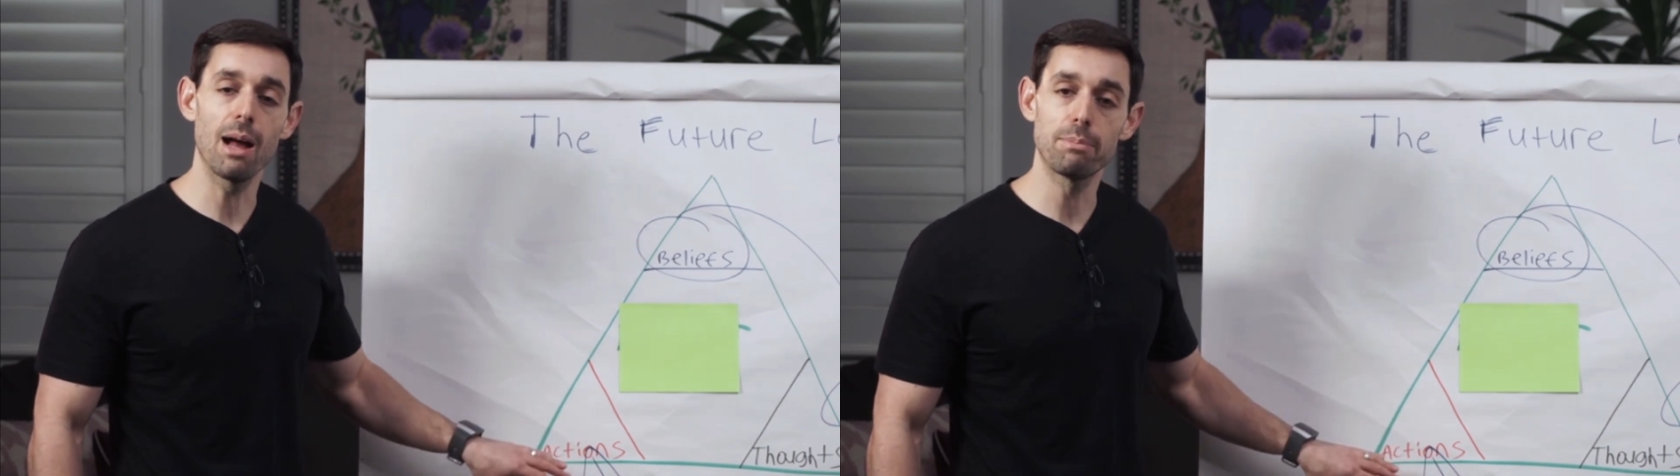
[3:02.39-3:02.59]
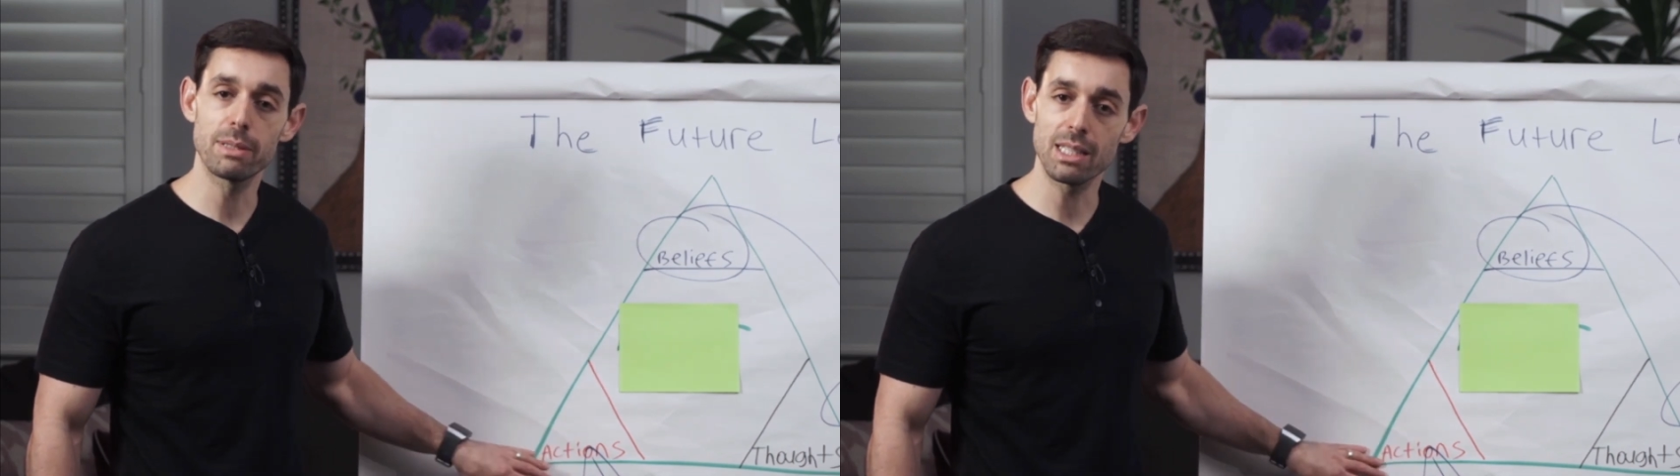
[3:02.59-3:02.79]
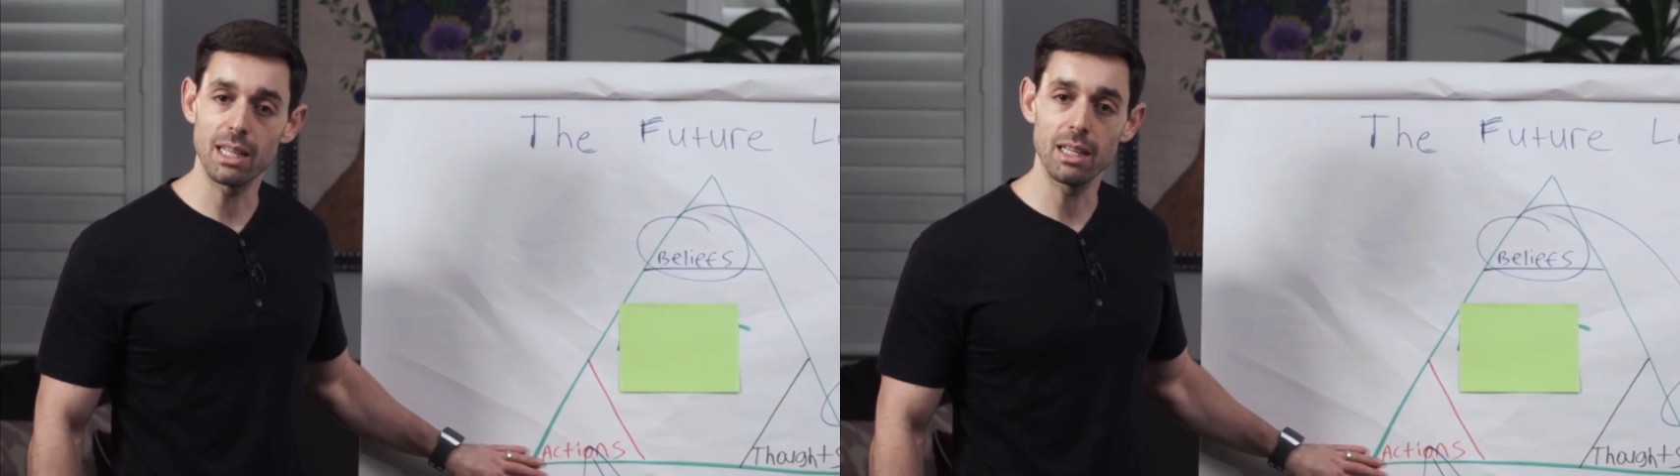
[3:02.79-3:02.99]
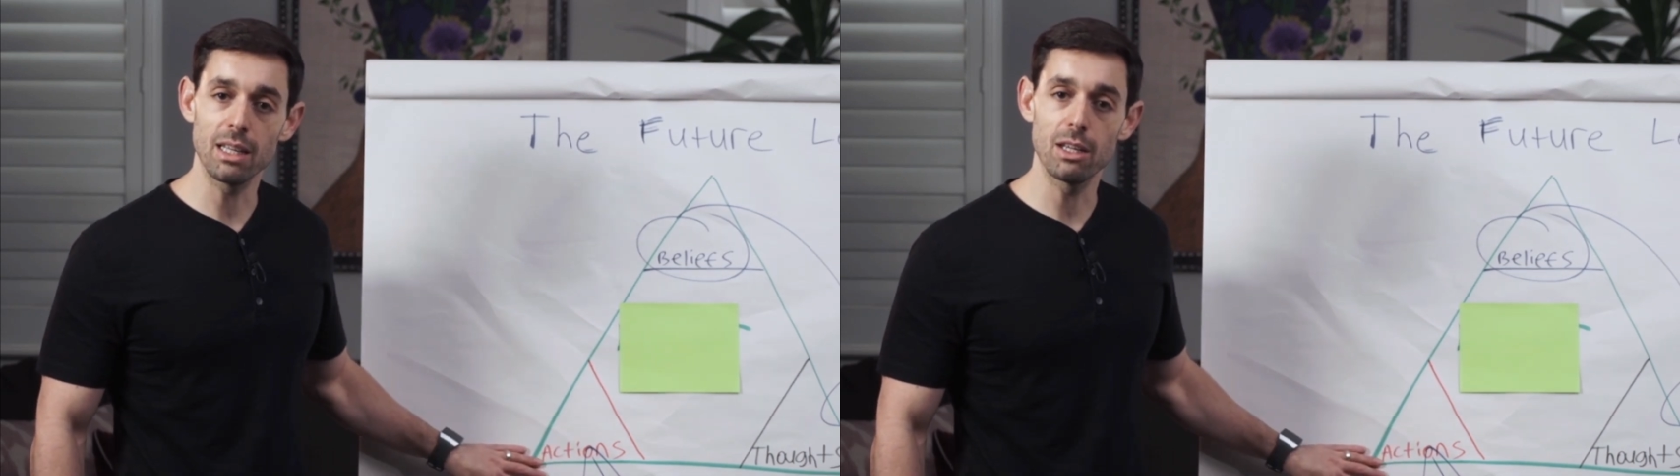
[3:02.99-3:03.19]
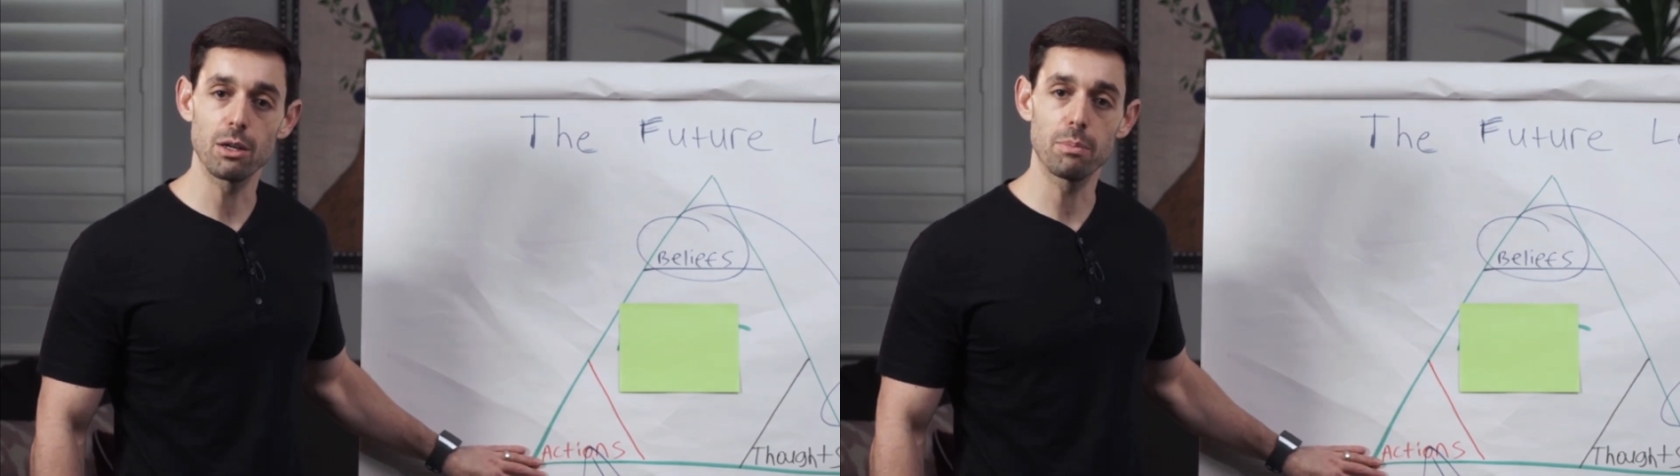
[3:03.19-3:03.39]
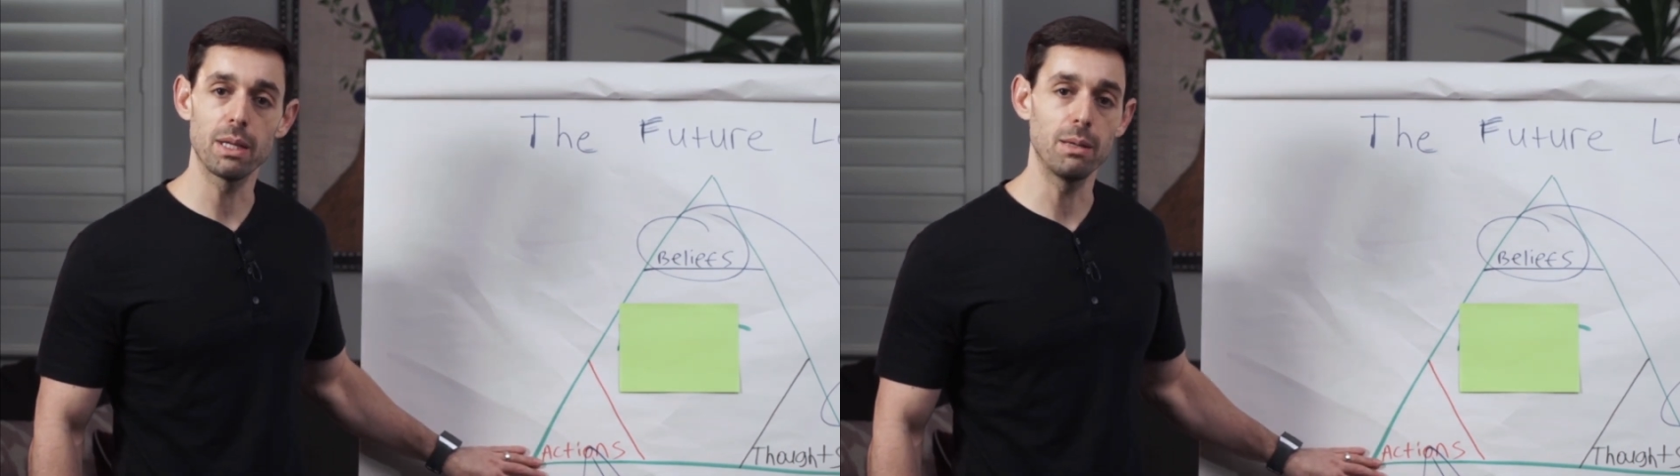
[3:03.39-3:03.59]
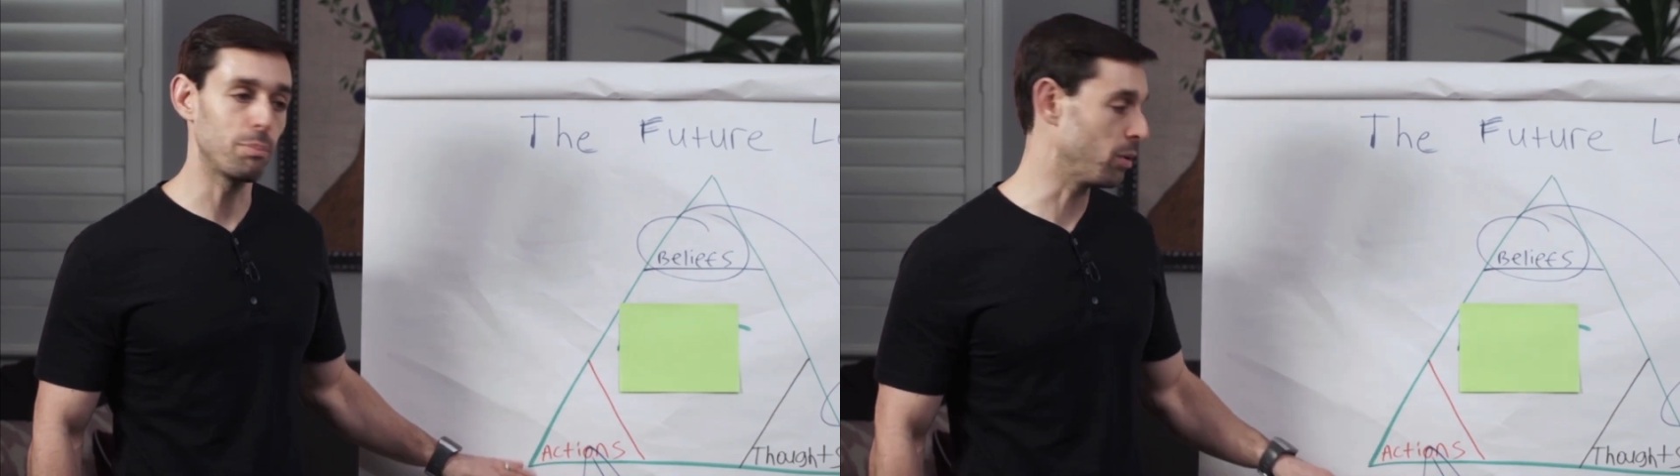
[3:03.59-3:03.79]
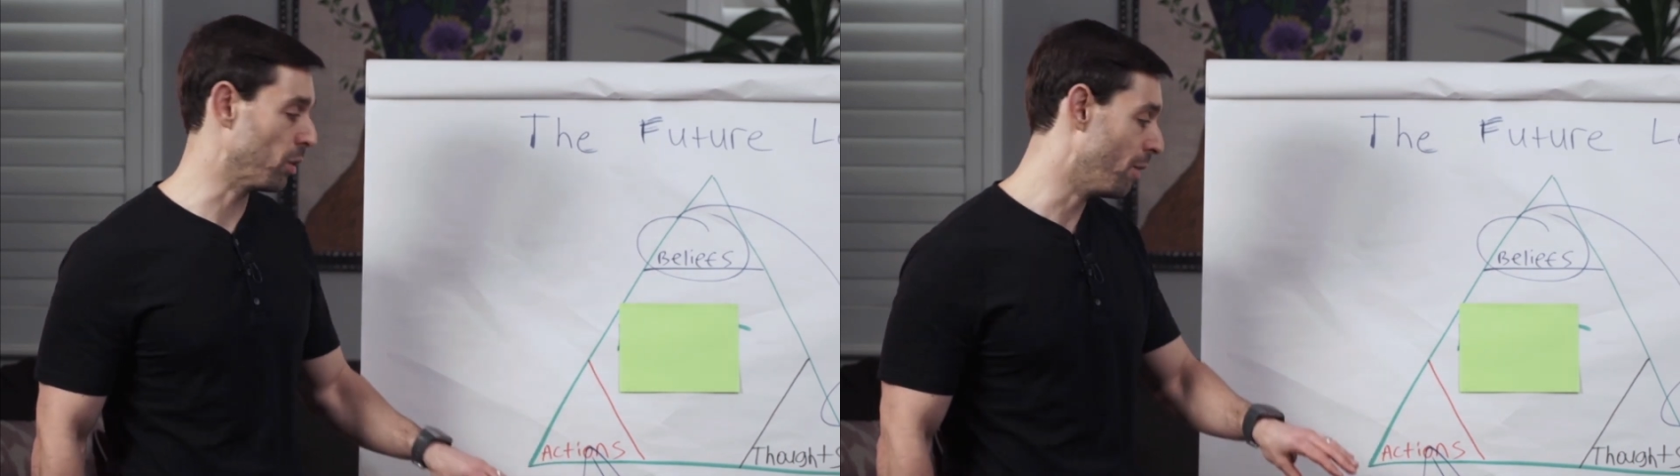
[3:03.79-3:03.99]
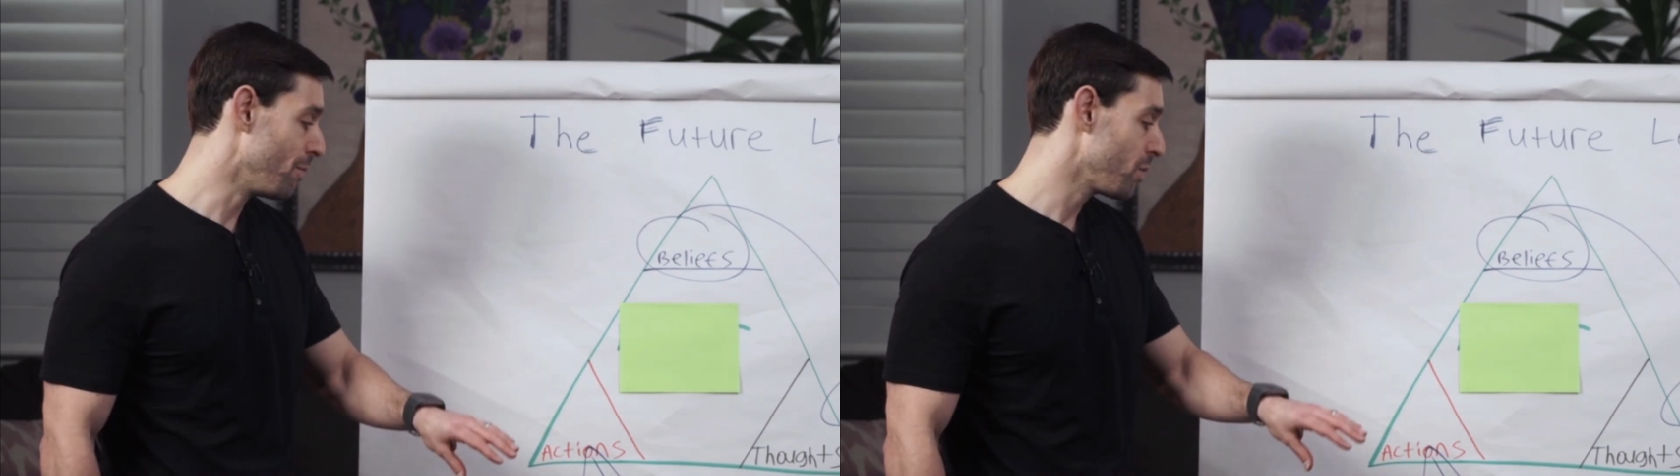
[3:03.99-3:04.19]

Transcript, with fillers: upskilling your people?